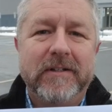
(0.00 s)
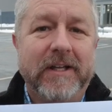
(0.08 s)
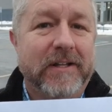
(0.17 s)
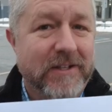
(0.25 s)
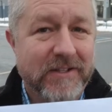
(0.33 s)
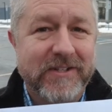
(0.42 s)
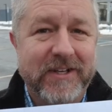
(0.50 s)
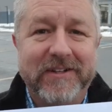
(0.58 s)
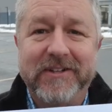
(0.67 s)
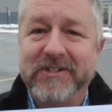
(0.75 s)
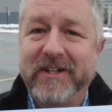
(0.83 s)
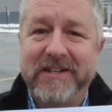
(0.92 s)
In this
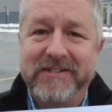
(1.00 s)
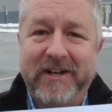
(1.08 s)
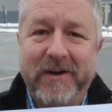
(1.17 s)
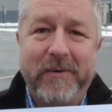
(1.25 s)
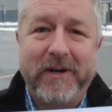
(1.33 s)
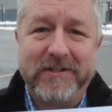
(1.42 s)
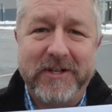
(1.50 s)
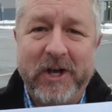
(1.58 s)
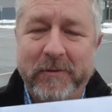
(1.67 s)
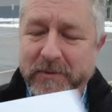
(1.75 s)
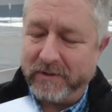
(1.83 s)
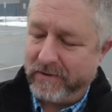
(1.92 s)
English lesson, I wanted to
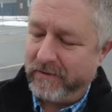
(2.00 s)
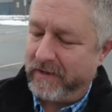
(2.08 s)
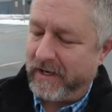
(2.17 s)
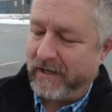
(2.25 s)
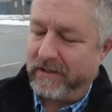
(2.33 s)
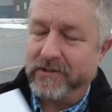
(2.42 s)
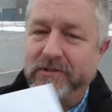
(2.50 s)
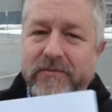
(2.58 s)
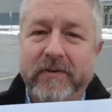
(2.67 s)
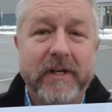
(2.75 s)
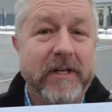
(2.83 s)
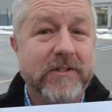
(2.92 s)
help you learn the English
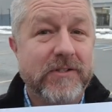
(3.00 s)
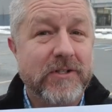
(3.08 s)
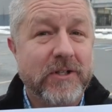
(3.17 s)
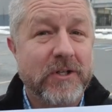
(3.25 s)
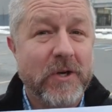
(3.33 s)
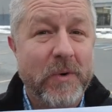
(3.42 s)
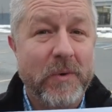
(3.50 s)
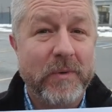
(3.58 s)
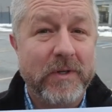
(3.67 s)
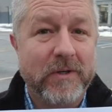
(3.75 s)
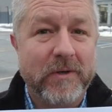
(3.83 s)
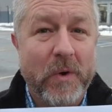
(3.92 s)
phrase to
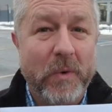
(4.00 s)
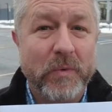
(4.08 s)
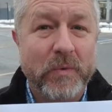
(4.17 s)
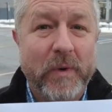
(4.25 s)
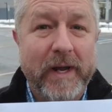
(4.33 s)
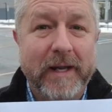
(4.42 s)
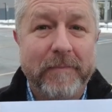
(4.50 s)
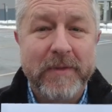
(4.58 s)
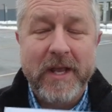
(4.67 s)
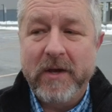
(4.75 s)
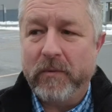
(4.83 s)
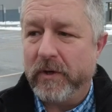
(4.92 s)
go your own way.
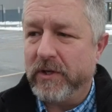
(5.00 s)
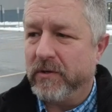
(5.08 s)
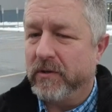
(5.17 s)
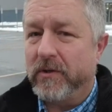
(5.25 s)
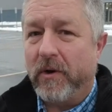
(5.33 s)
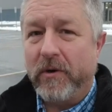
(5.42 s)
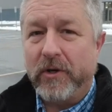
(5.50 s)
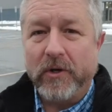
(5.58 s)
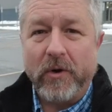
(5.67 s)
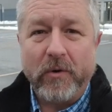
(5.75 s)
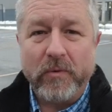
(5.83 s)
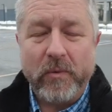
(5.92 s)
When you go
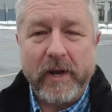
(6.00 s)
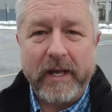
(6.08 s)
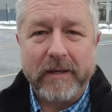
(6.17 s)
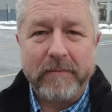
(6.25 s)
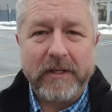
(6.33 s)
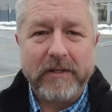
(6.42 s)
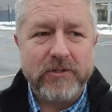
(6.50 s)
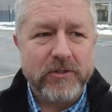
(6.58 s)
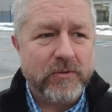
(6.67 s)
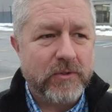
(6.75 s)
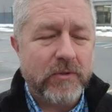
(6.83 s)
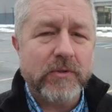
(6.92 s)
your own way, it means
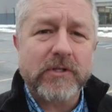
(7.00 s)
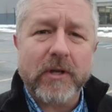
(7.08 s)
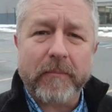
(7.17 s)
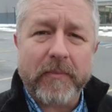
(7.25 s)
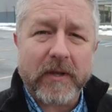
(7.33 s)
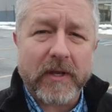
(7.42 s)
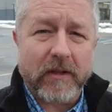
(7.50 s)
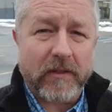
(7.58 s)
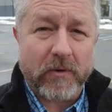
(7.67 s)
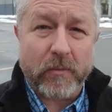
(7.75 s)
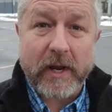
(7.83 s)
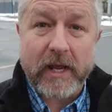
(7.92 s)
you do something
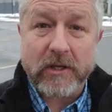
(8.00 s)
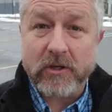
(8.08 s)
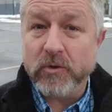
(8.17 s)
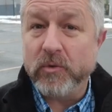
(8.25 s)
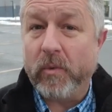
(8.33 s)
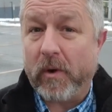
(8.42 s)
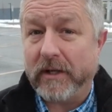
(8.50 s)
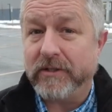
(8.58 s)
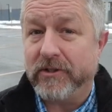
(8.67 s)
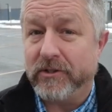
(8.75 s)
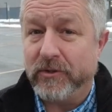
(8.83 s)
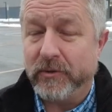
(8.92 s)
the way you
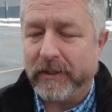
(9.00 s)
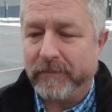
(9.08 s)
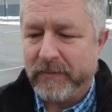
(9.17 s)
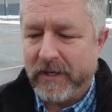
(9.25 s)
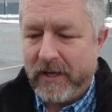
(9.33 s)
want to do it.